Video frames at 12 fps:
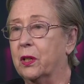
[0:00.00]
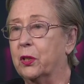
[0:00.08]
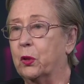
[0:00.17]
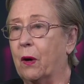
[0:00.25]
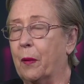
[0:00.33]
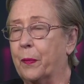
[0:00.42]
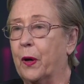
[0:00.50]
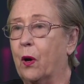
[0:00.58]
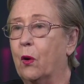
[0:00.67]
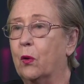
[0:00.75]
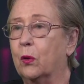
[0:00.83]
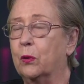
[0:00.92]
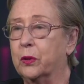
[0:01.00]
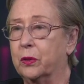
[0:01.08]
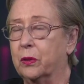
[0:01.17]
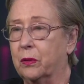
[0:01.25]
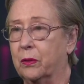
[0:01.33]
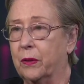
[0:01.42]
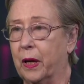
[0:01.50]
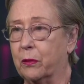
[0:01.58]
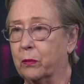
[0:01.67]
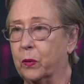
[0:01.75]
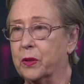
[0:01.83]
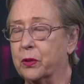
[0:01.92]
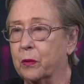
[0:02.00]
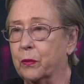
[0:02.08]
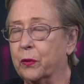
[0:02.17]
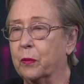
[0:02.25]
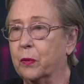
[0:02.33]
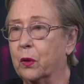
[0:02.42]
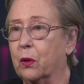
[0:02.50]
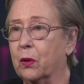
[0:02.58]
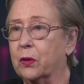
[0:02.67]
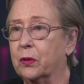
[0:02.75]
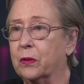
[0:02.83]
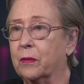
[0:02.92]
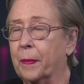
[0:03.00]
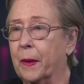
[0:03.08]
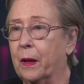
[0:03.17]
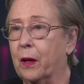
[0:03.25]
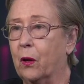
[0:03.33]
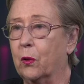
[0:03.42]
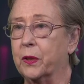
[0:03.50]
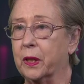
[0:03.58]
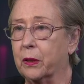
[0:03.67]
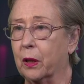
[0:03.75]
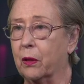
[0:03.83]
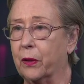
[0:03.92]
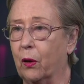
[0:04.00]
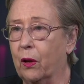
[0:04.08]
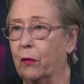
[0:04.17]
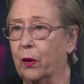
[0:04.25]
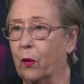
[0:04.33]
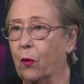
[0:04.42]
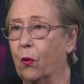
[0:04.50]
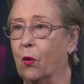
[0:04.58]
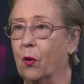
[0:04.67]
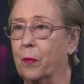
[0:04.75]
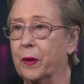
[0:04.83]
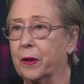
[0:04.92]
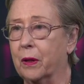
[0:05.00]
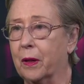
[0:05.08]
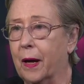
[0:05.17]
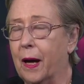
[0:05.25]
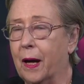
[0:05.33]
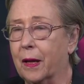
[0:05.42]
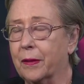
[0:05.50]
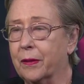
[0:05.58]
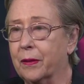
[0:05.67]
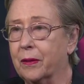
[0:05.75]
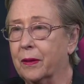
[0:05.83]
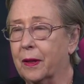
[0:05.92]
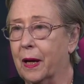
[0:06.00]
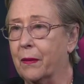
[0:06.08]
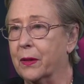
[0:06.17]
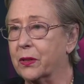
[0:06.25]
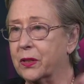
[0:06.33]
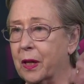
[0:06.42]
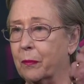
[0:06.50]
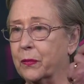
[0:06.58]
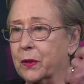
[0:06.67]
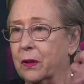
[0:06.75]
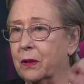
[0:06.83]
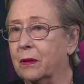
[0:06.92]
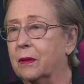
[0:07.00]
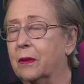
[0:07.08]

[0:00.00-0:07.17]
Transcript: to uphold that wisdom from God, holding the, the, the orb in her hand and the scepter,